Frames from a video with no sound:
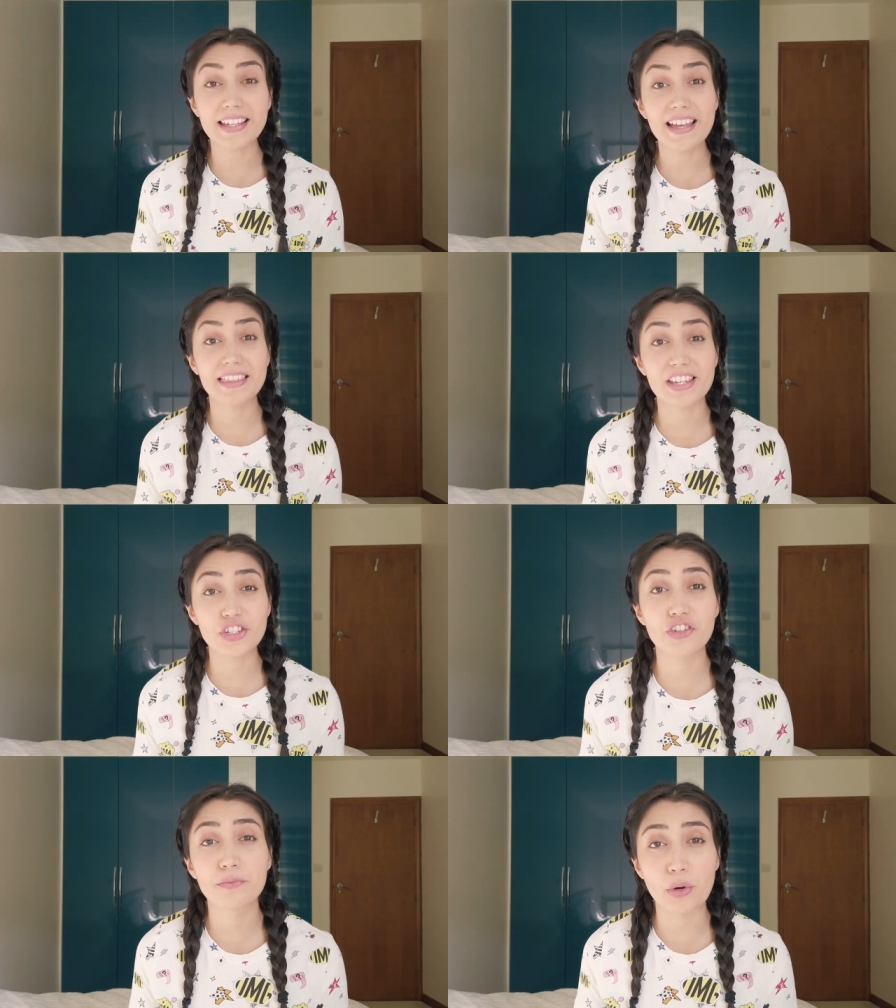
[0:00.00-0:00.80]
Again, the
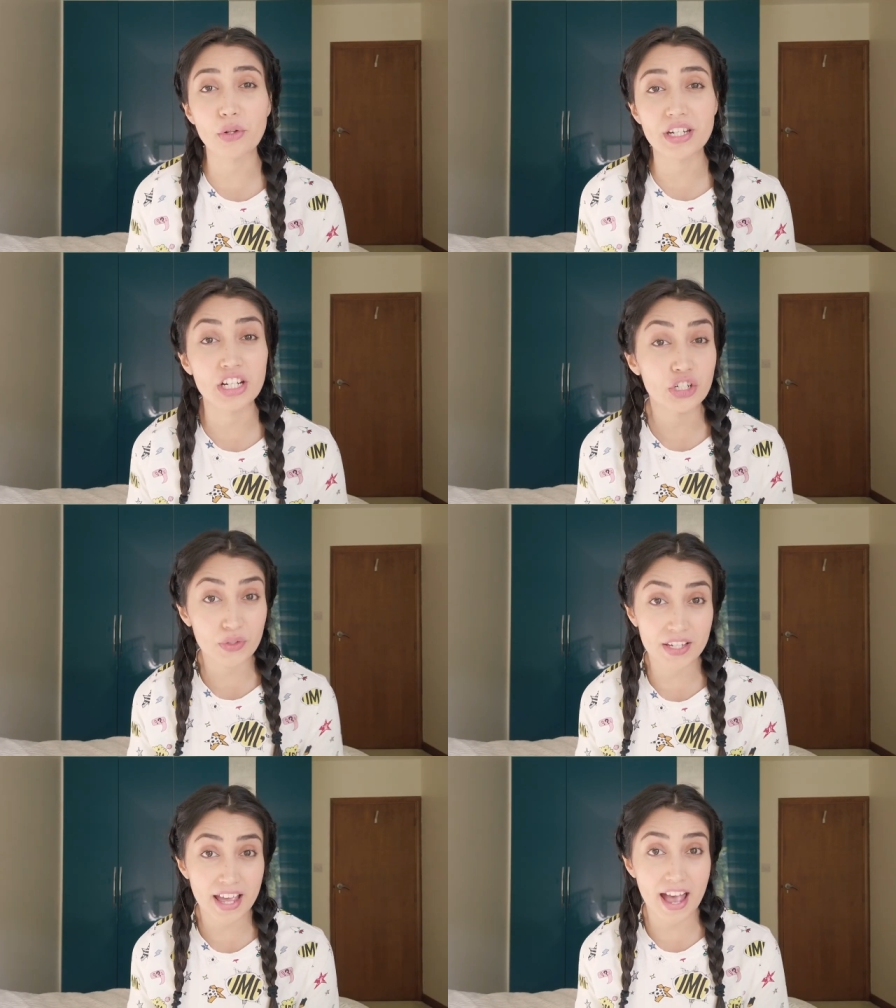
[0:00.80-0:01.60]
issue of balding,
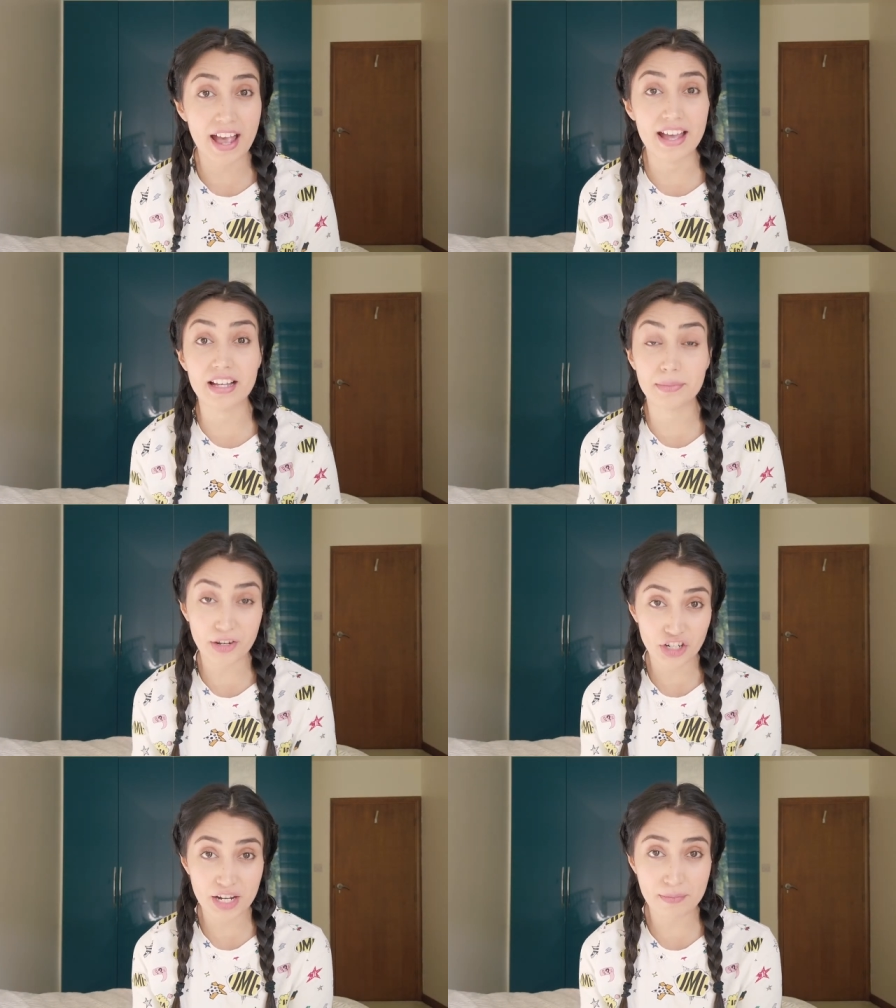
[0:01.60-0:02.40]
losing hair,
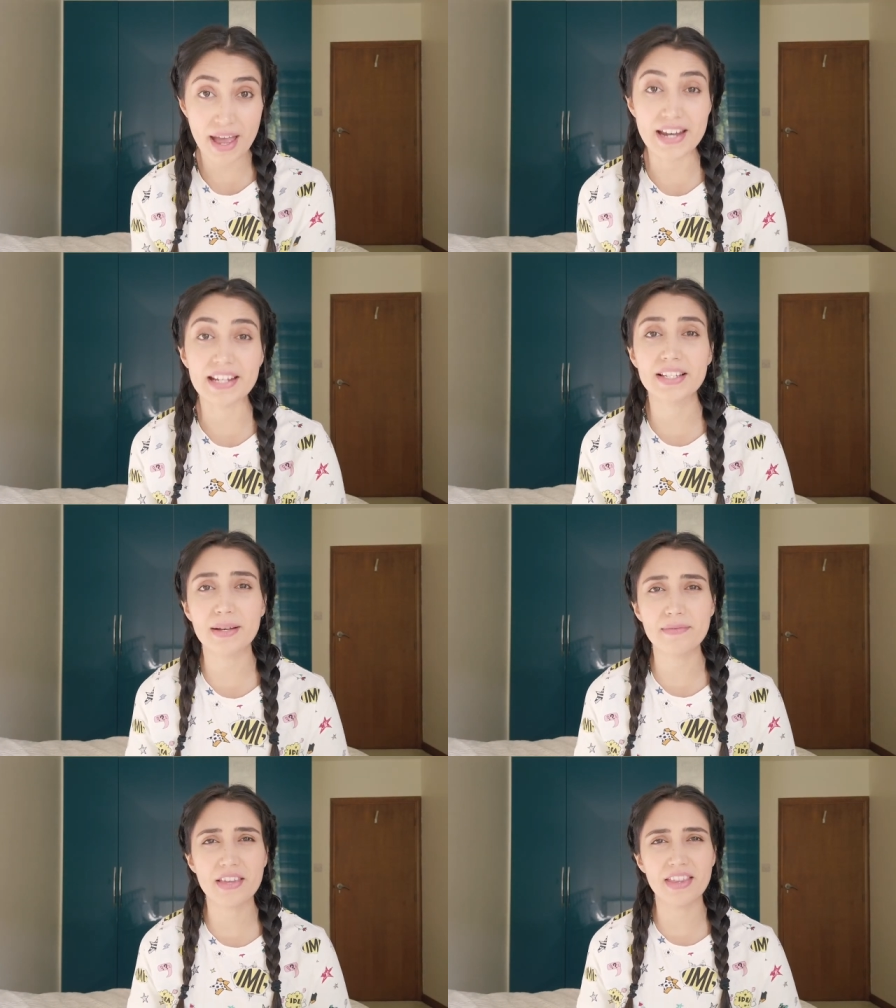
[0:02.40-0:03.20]
especially in men, is
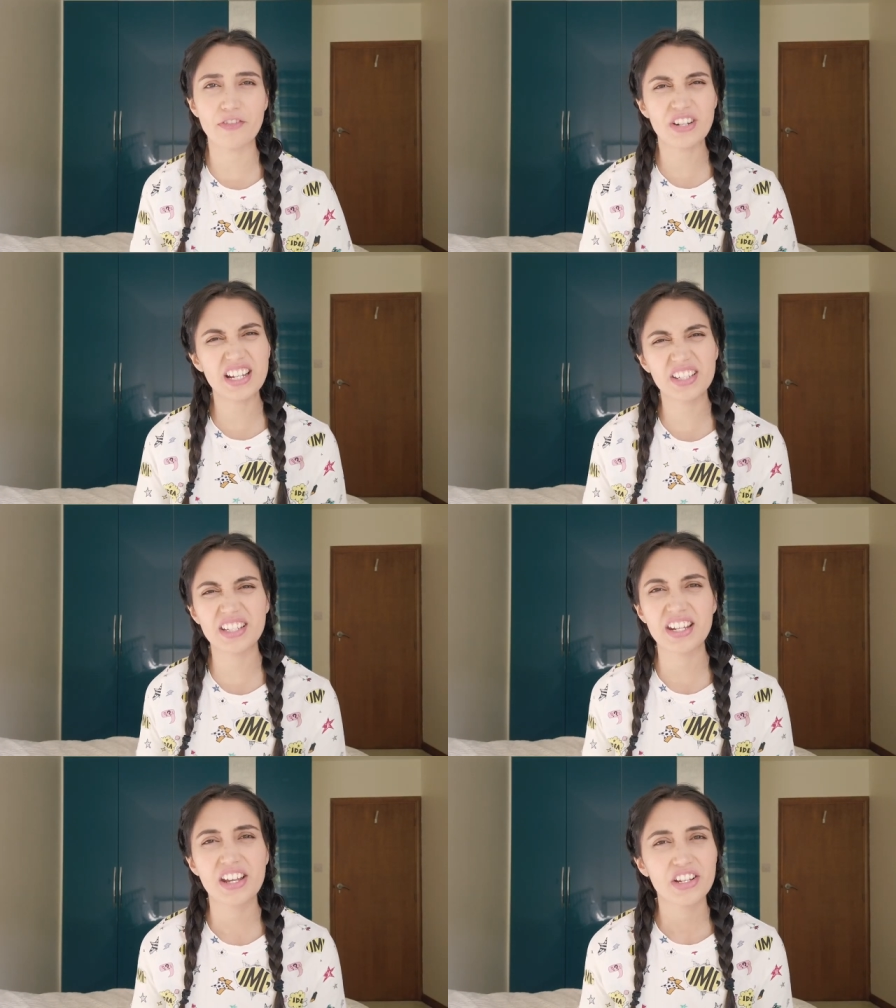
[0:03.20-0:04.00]
something that really
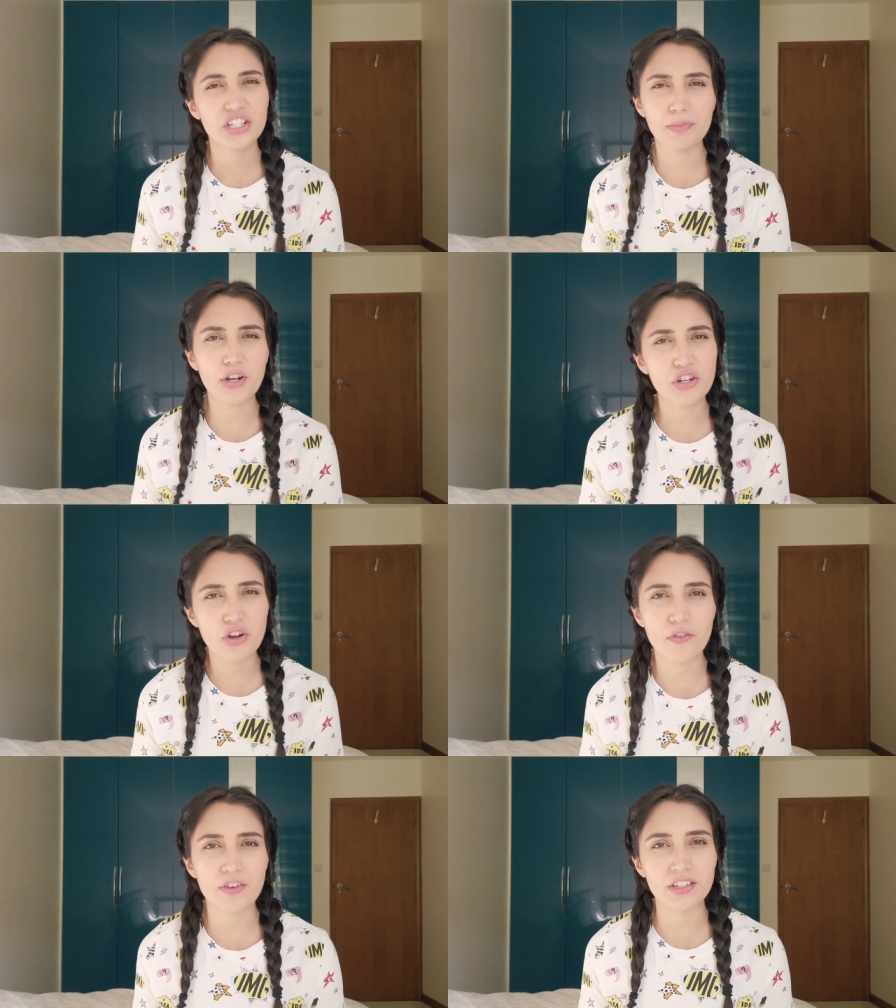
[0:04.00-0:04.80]
isn't
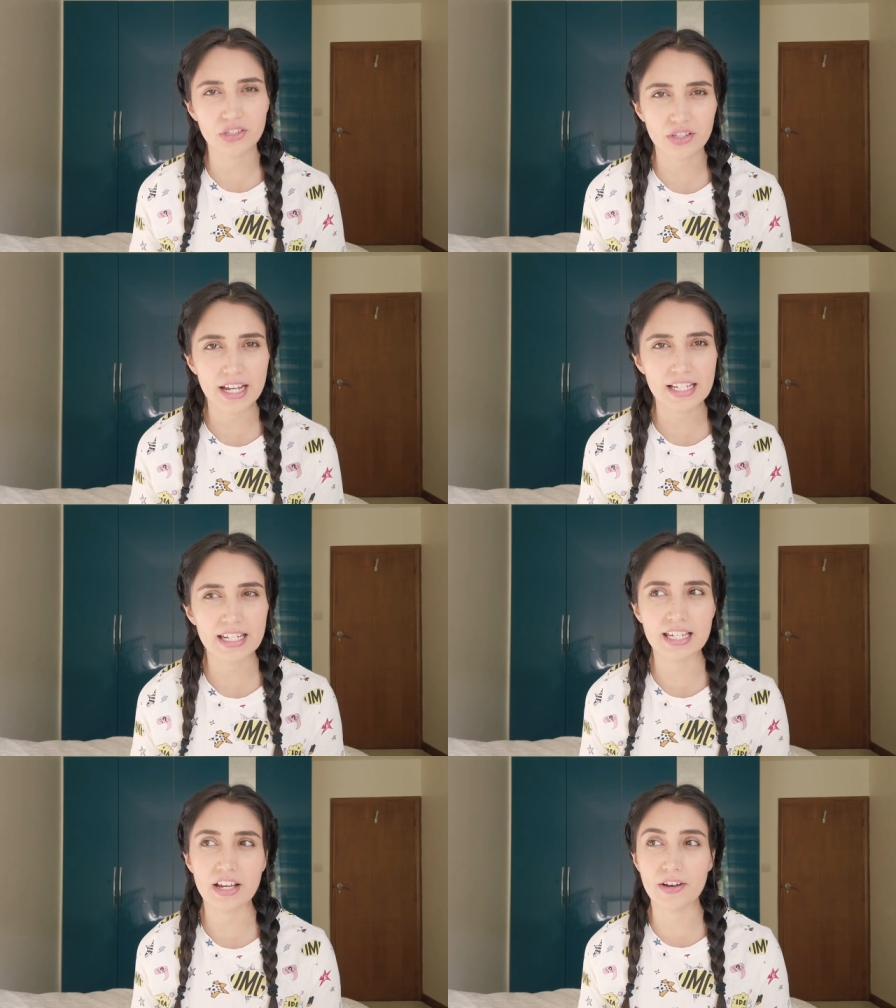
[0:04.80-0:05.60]
spoken of in
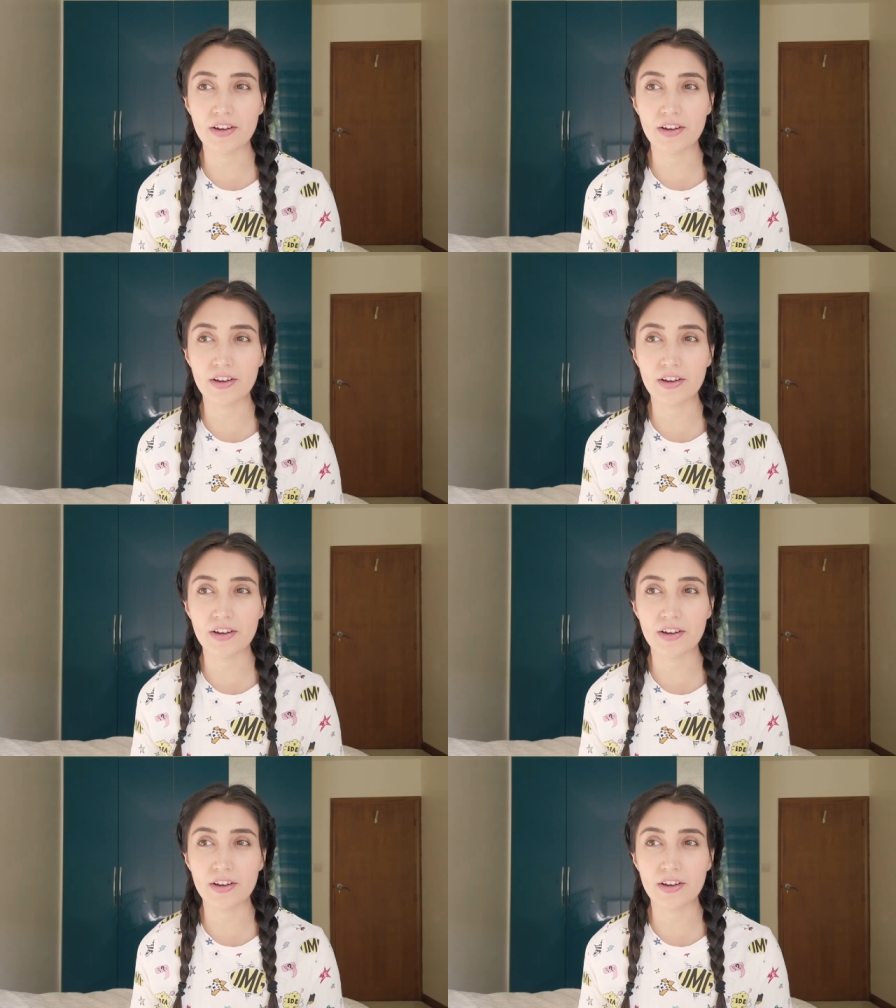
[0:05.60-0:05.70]
society.